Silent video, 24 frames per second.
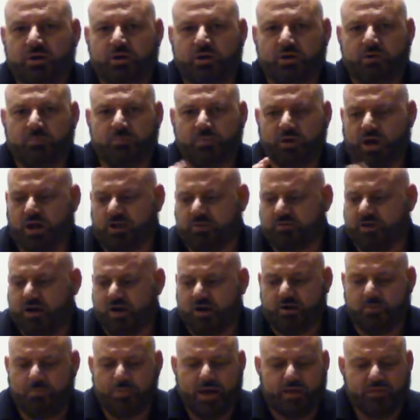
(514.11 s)
but I'll
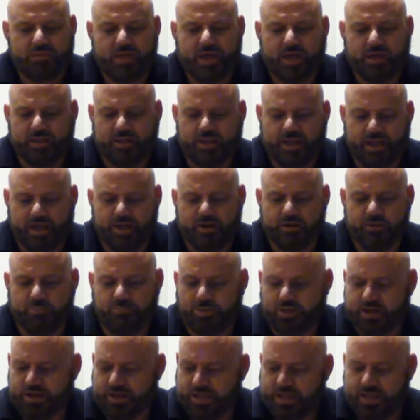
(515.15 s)
talk about that later.
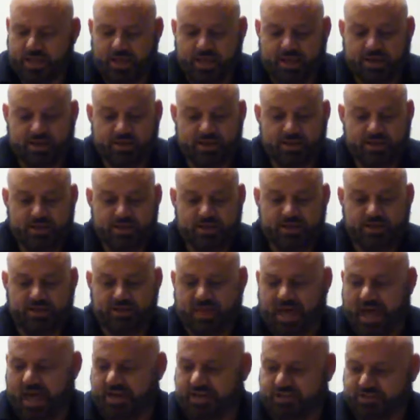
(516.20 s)
But again,
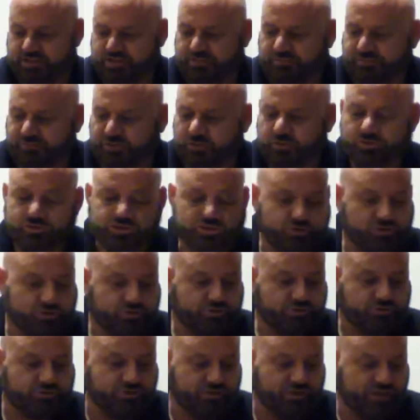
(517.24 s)
that is the fuel source
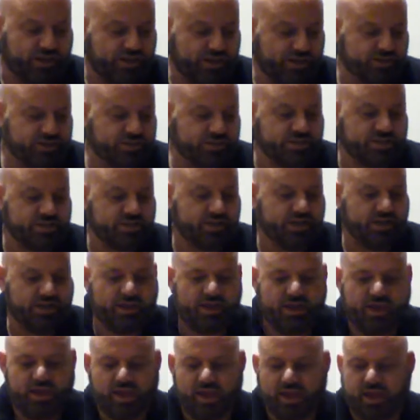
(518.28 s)
for this
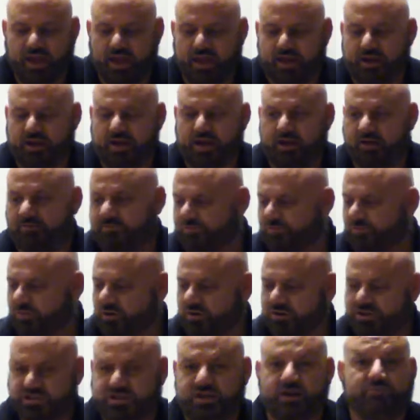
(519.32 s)
and for
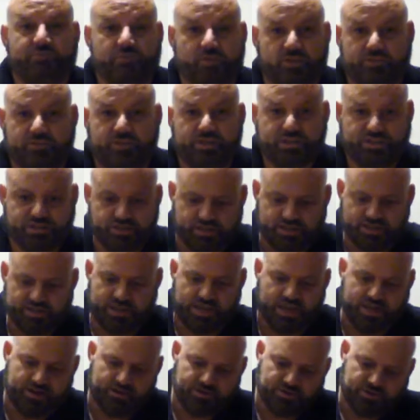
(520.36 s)
several of these
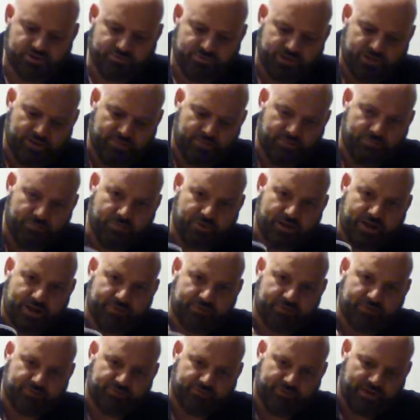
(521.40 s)
containers. But let me put out
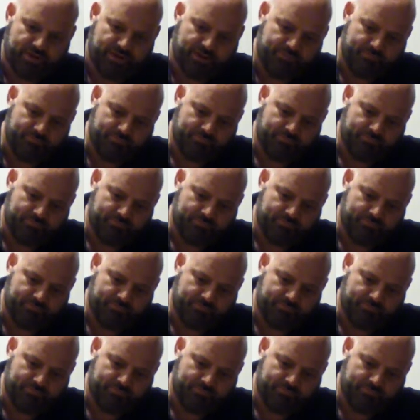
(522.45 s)
this flame.